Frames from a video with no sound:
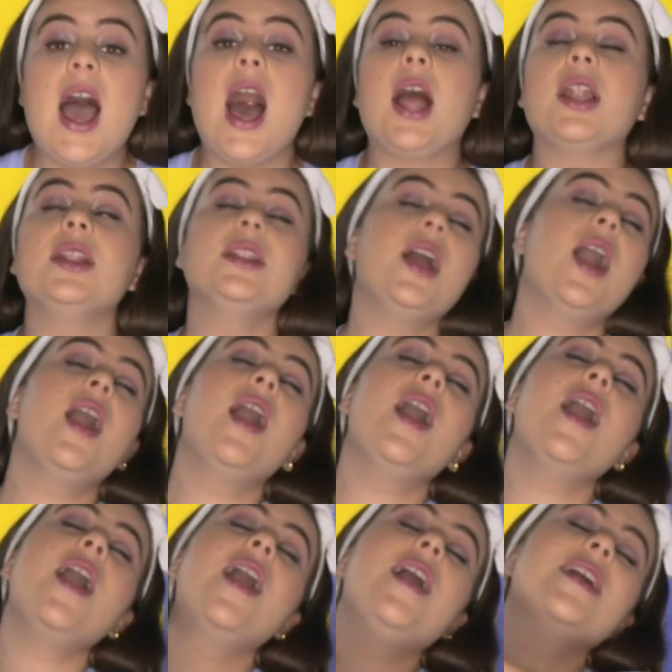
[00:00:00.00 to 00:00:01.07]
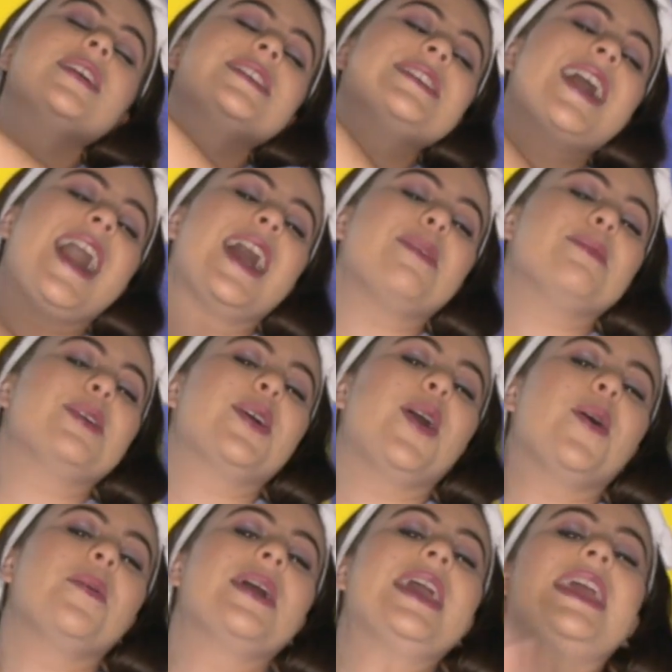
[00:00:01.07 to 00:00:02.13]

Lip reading: a long time ago